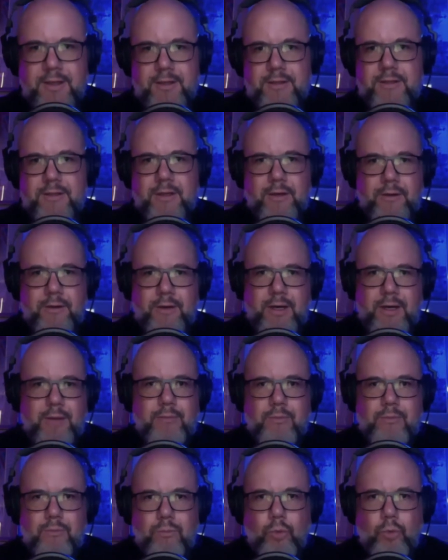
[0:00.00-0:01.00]
So
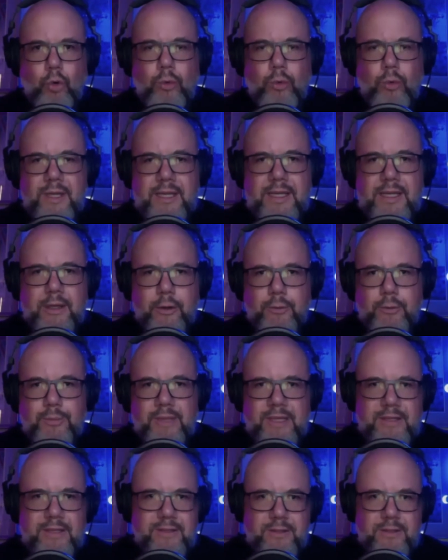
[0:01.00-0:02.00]
I'm morbidly
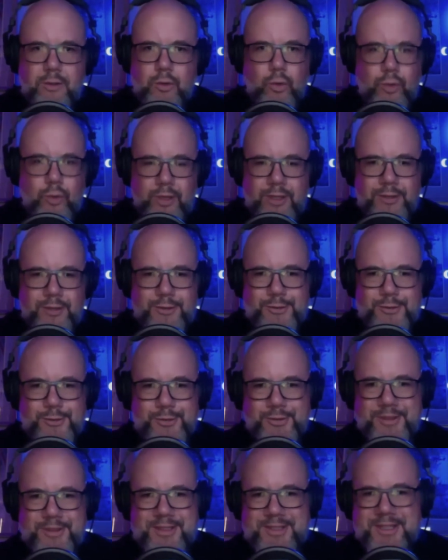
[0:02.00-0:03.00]
obese according
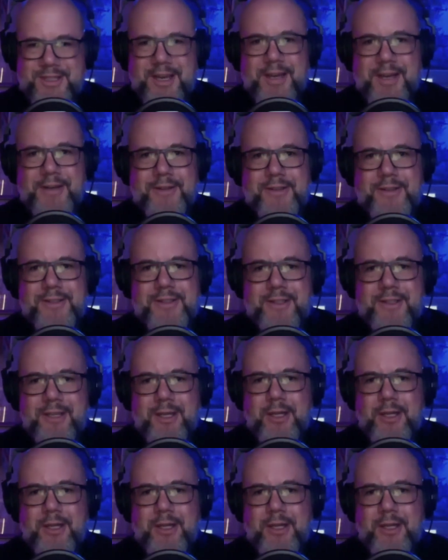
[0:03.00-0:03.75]
to the scales.